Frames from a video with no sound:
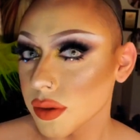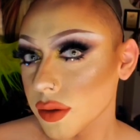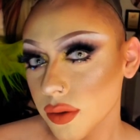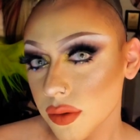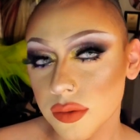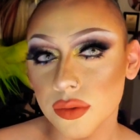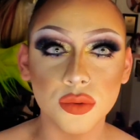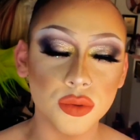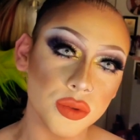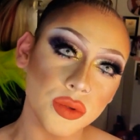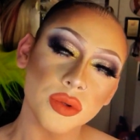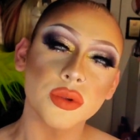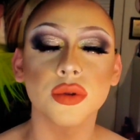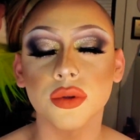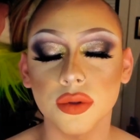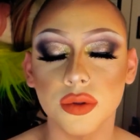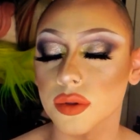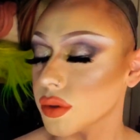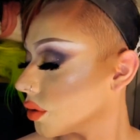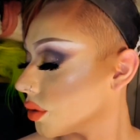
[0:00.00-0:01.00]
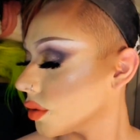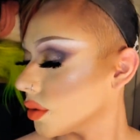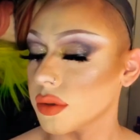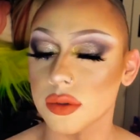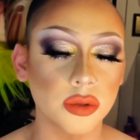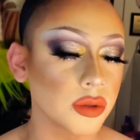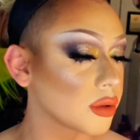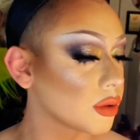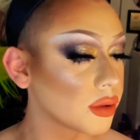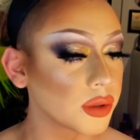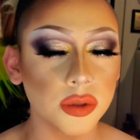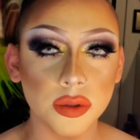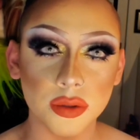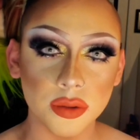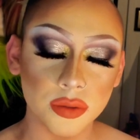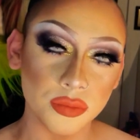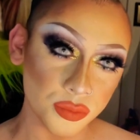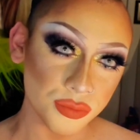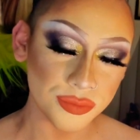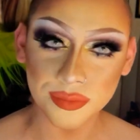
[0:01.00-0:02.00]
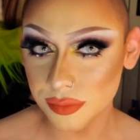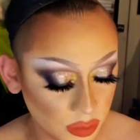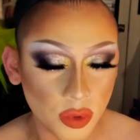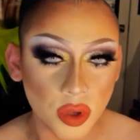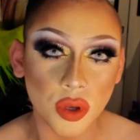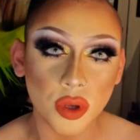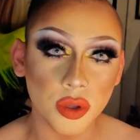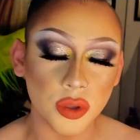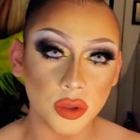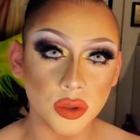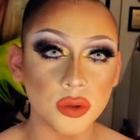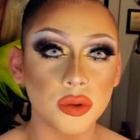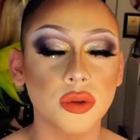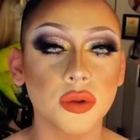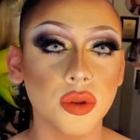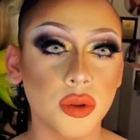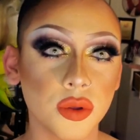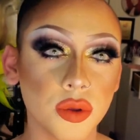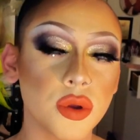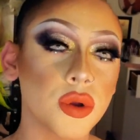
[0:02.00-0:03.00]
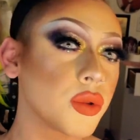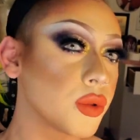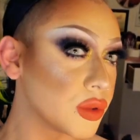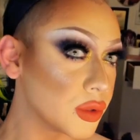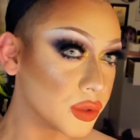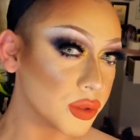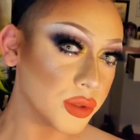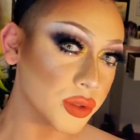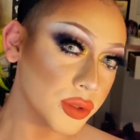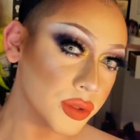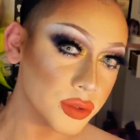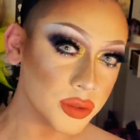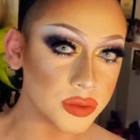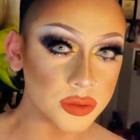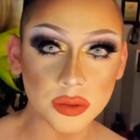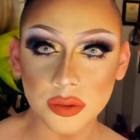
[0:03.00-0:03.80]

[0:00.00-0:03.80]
The face is beat. We are ready.